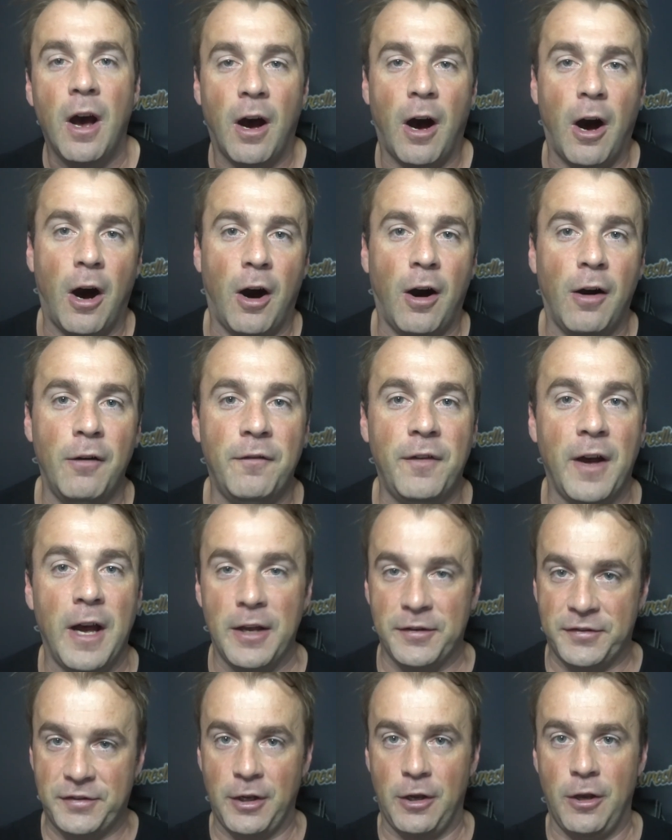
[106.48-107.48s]
of
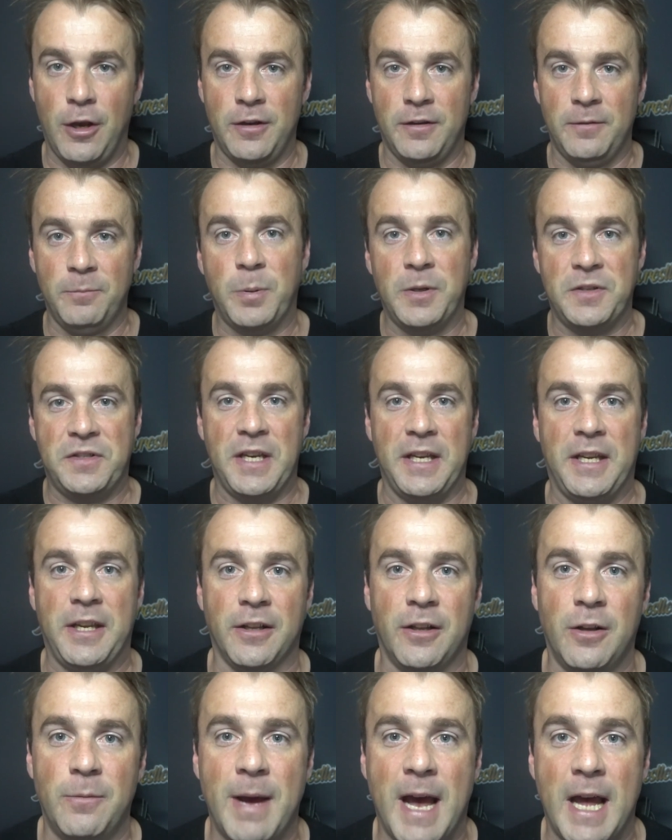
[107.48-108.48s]
a certain
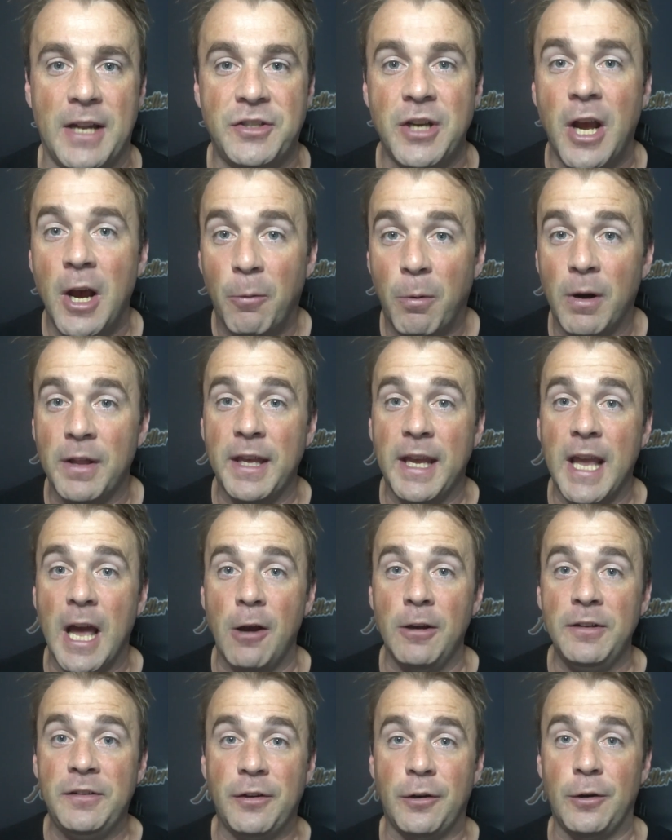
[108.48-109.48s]
particular match. What they're
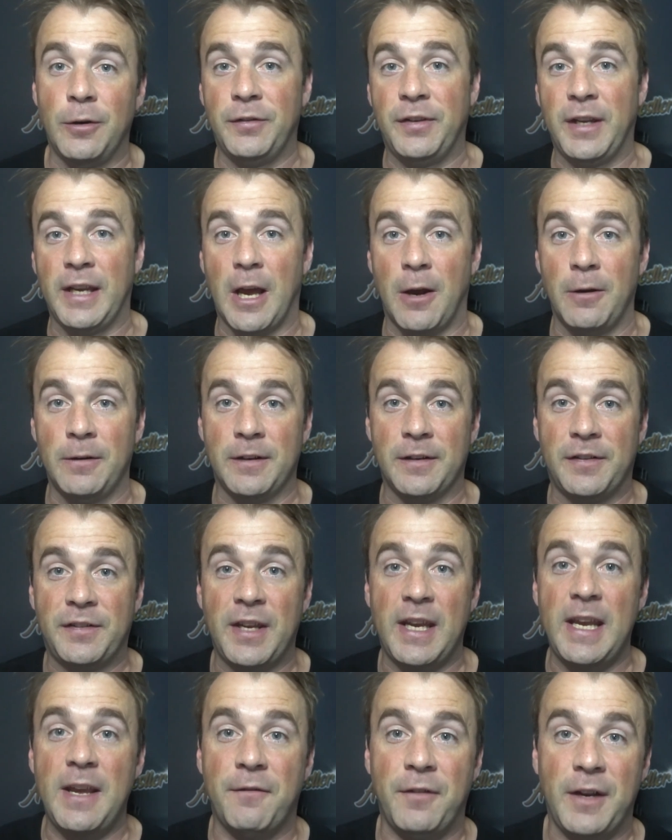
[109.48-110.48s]
going to do is they're going to
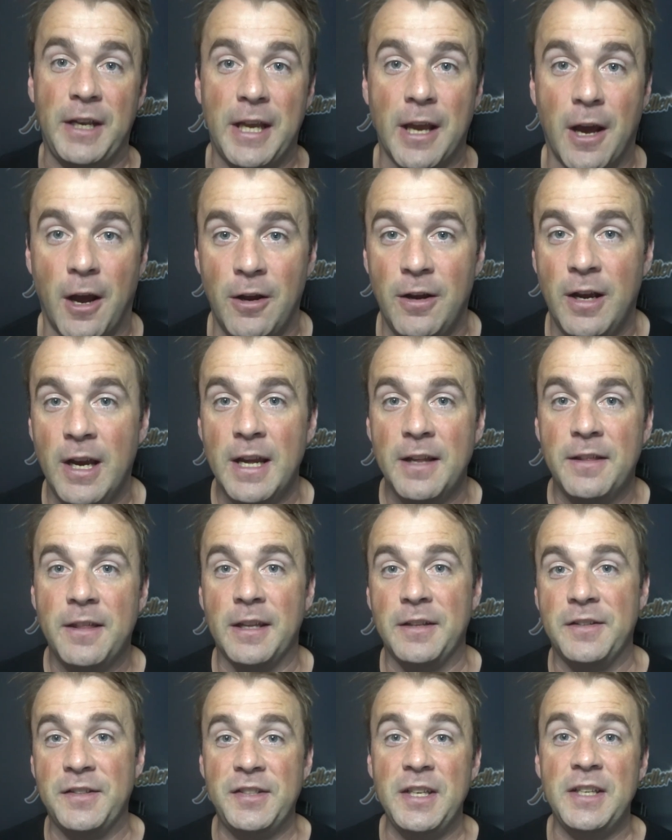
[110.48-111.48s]
see a video
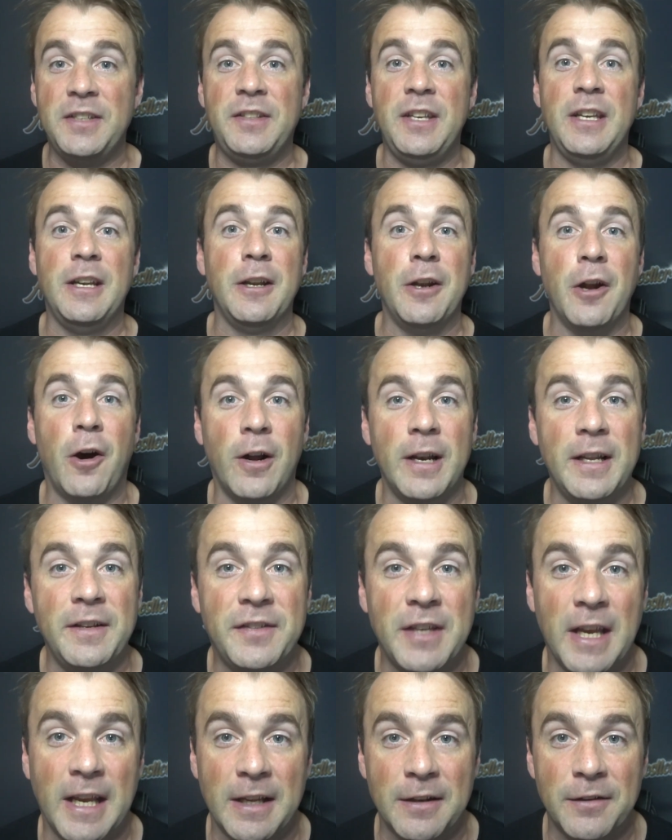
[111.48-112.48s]
that's 60 to 90
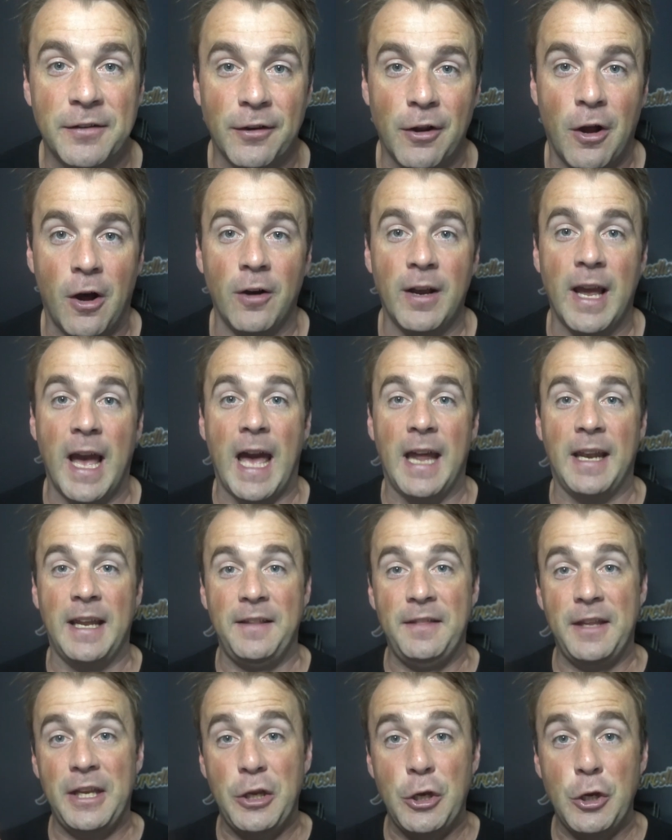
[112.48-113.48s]
seconds long, and
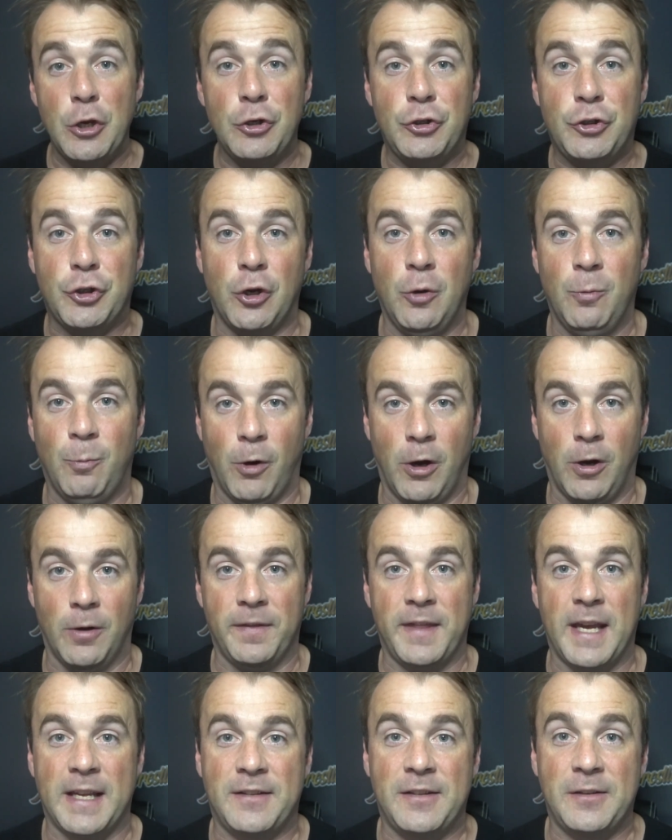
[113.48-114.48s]
in the YouTube
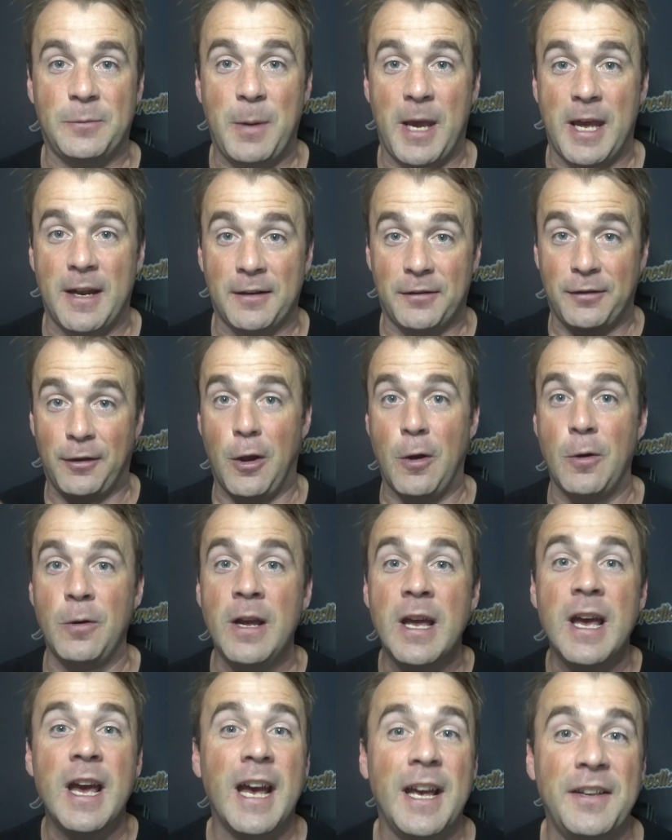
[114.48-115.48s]
world, that's about as long
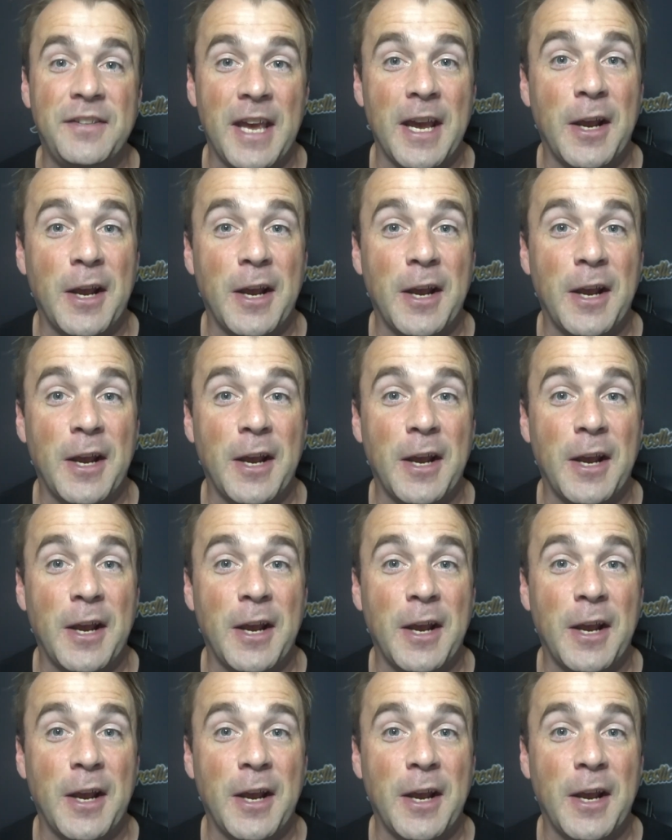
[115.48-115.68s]
as